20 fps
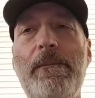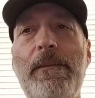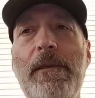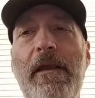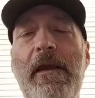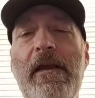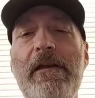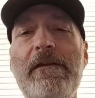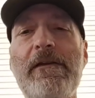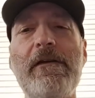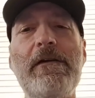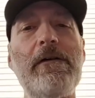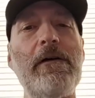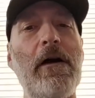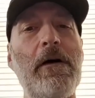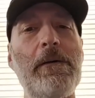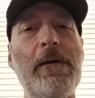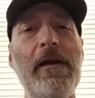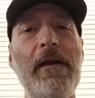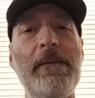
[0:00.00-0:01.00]
It's
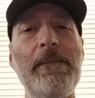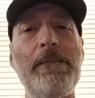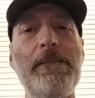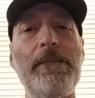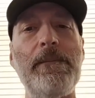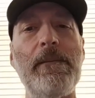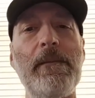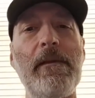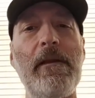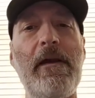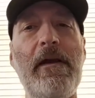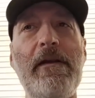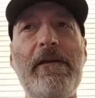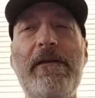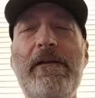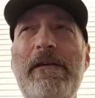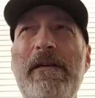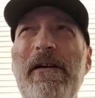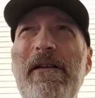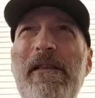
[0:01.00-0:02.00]
growing.
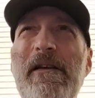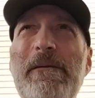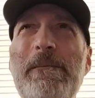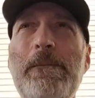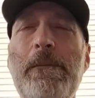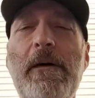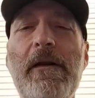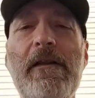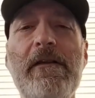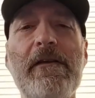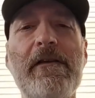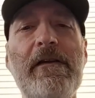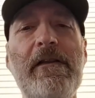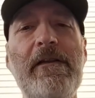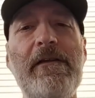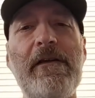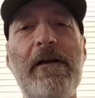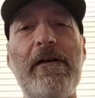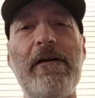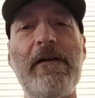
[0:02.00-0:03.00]
It's still in what's
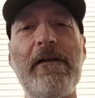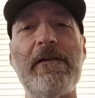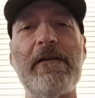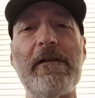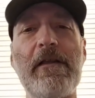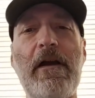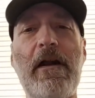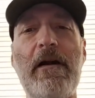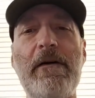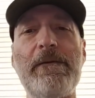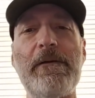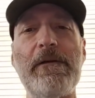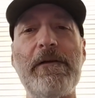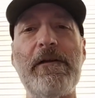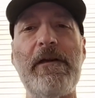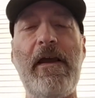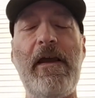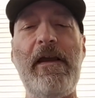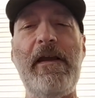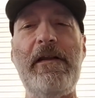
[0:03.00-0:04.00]
considered its larval
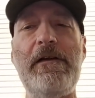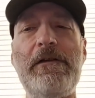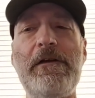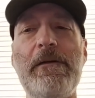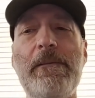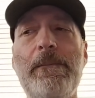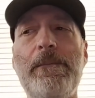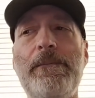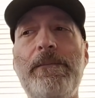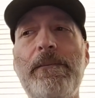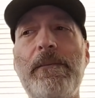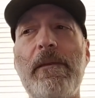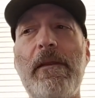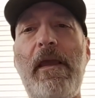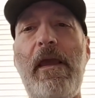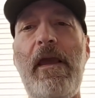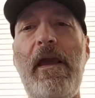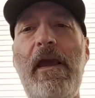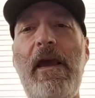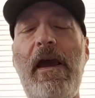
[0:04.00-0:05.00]
stage,
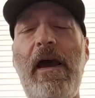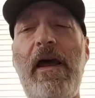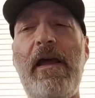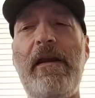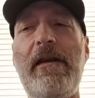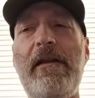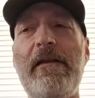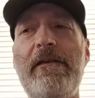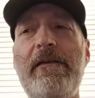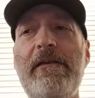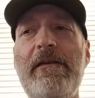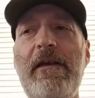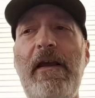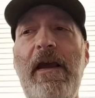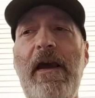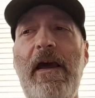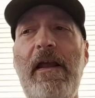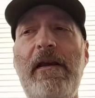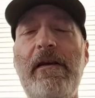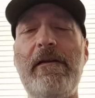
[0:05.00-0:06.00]
and it's
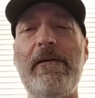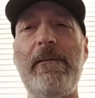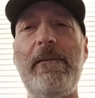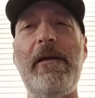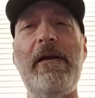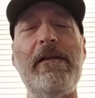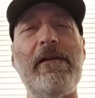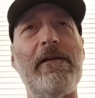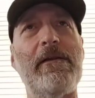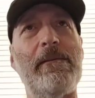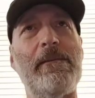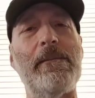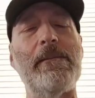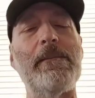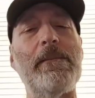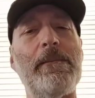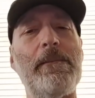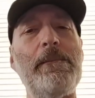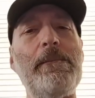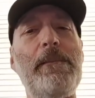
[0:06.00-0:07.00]

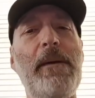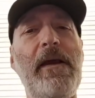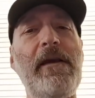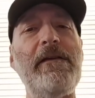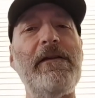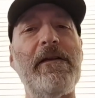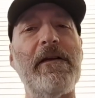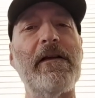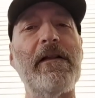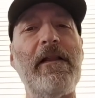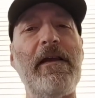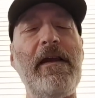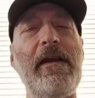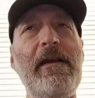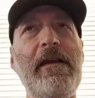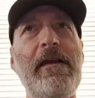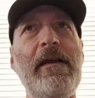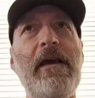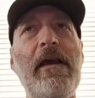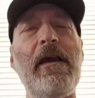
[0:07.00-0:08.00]

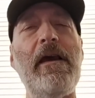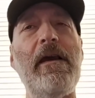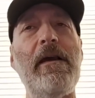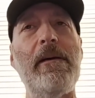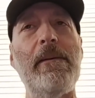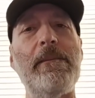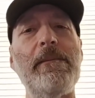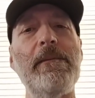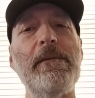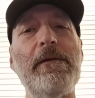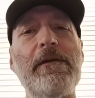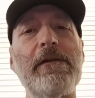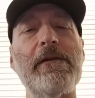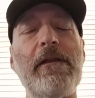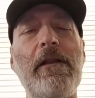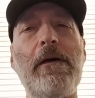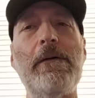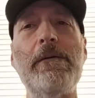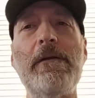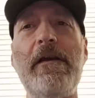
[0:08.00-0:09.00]
basically
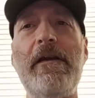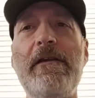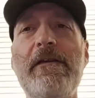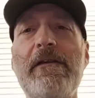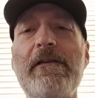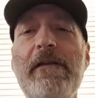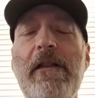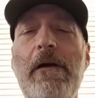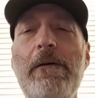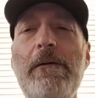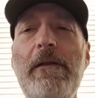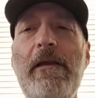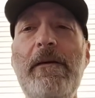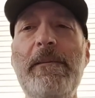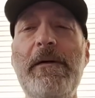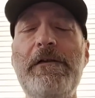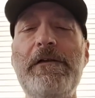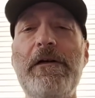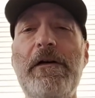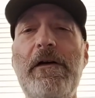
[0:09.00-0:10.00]
slowly
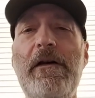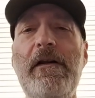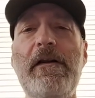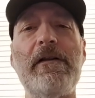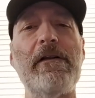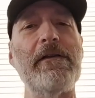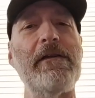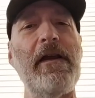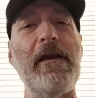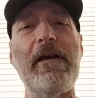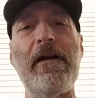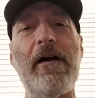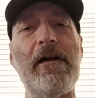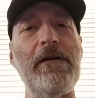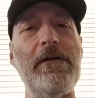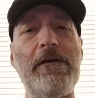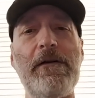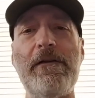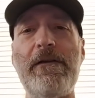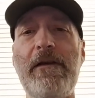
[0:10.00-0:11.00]
maturing. It'll take
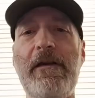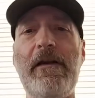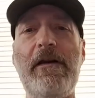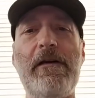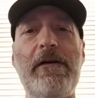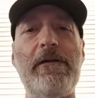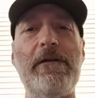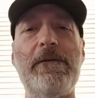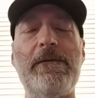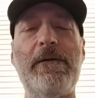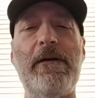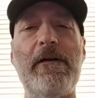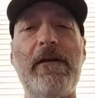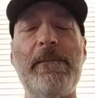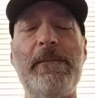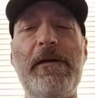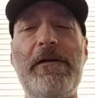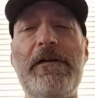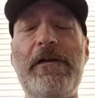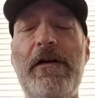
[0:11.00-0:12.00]
hundreds of years for it
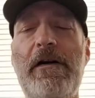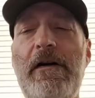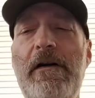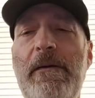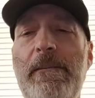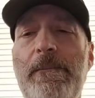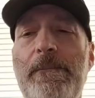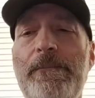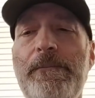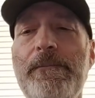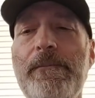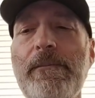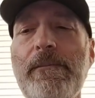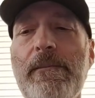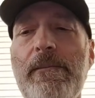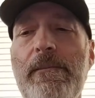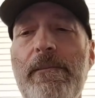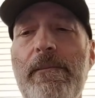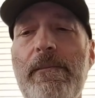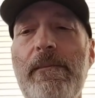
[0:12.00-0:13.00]
to mature.
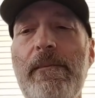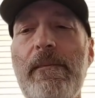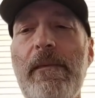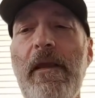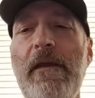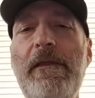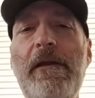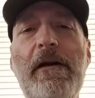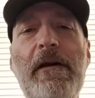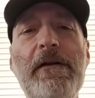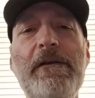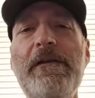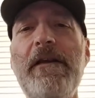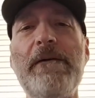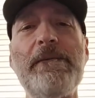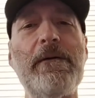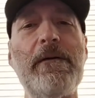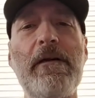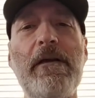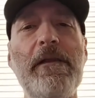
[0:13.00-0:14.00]
There are
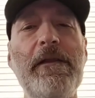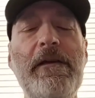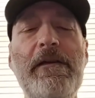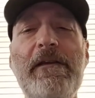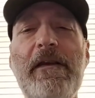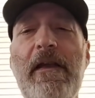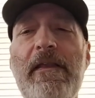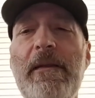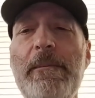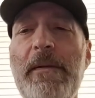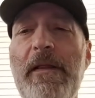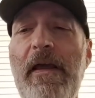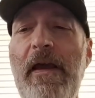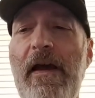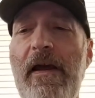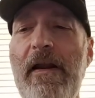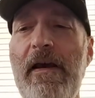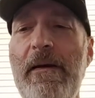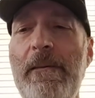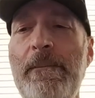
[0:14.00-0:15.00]
several of these on the
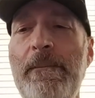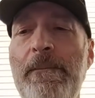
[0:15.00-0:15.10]
planet.